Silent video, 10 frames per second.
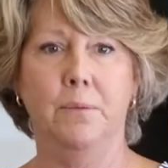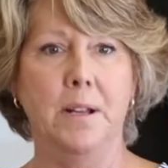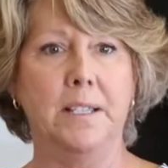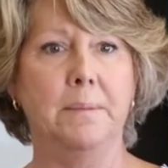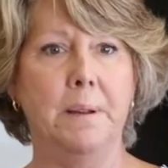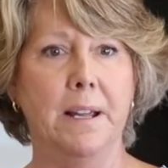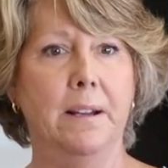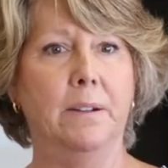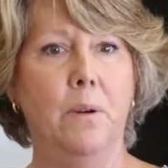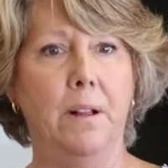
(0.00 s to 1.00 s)
It wants to be
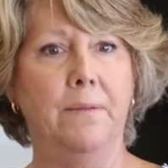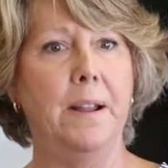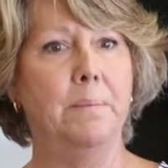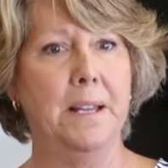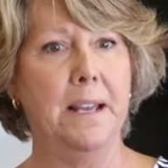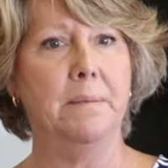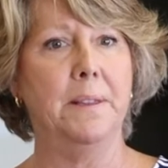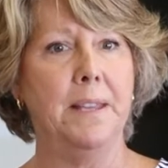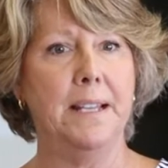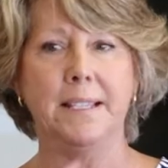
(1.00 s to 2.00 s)
a qualified plan,
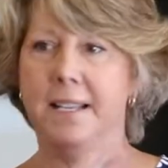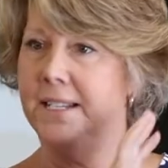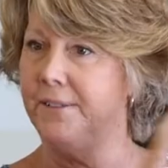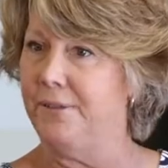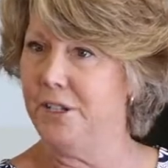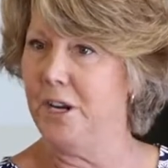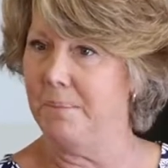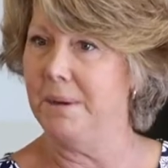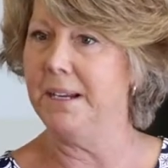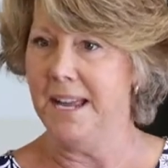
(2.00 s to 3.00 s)
but that's a different
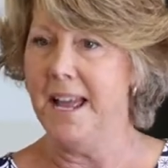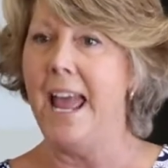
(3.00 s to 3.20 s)
topic.